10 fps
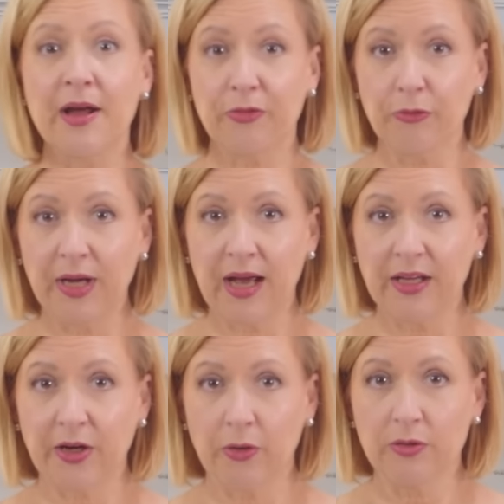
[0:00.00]
3 egg
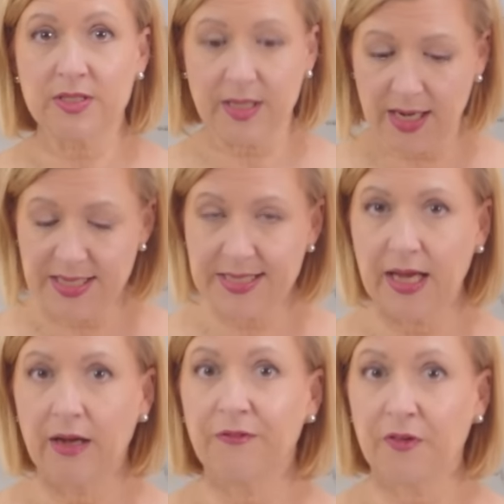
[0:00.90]
yolks that I
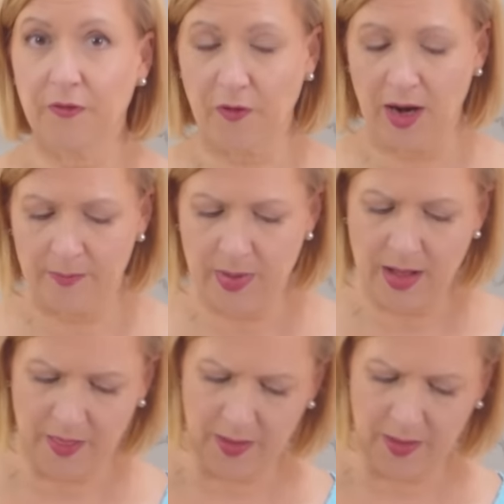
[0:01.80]
saved from the